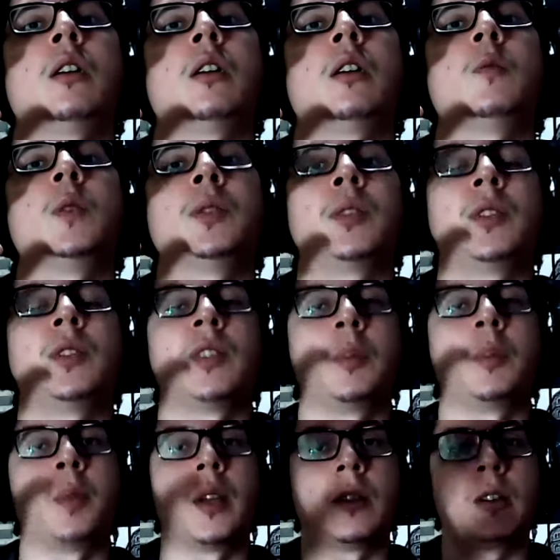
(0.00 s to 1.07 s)
which is a
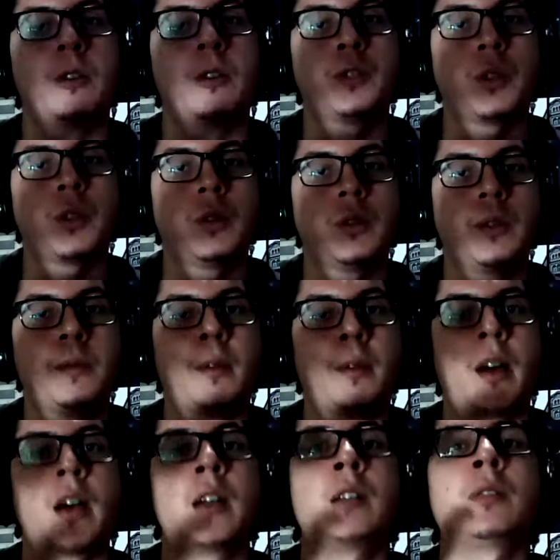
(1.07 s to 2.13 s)
pedagogical
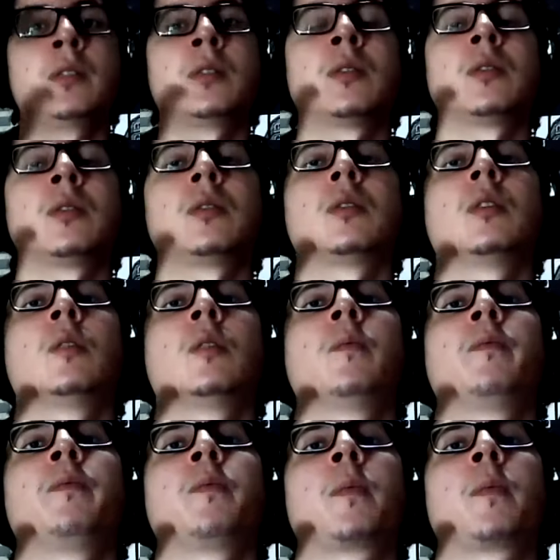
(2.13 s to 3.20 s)
device
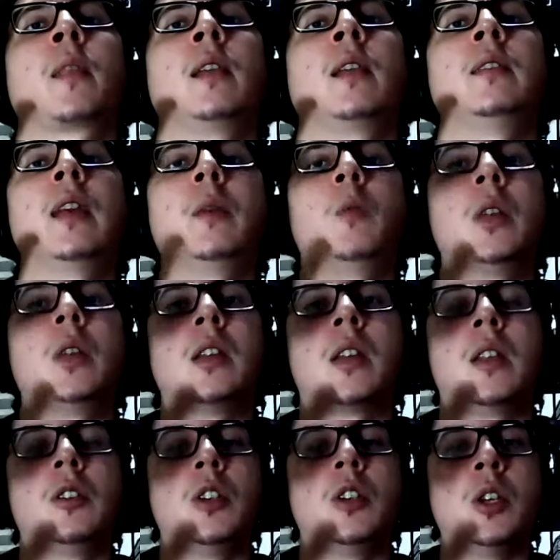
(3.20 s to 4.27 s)
that we
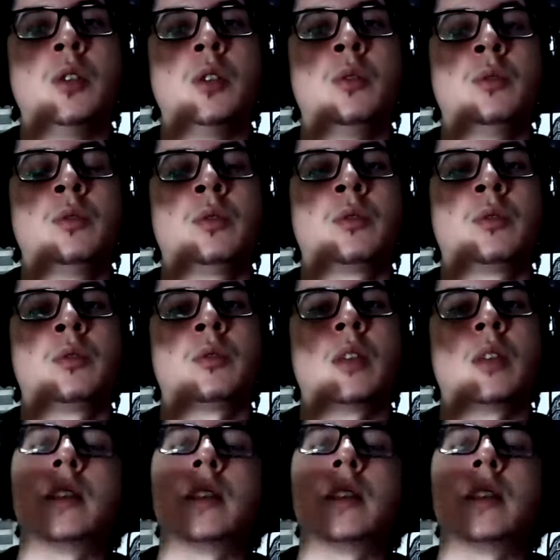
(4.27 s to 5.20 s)
can use. And